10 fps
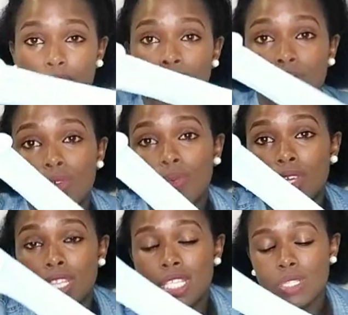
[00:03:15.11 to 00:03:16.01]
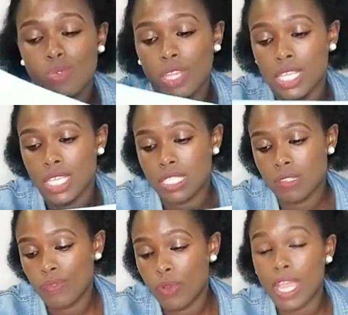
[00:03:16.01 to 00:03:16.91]
If you know what this one
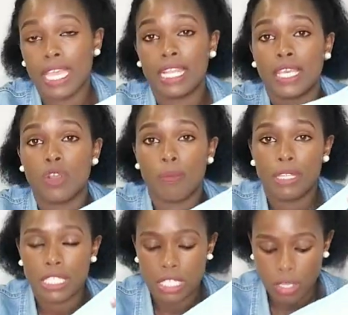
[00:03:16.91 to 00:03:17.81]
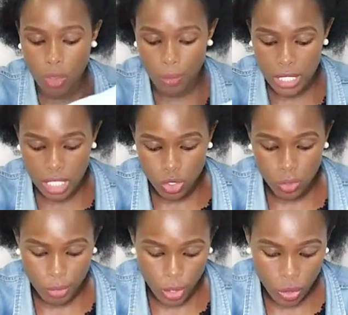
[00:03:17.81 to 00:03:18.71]
is for, kindly comment in the comment
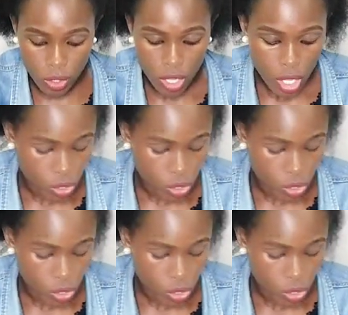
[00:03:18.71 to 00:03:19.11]
section below,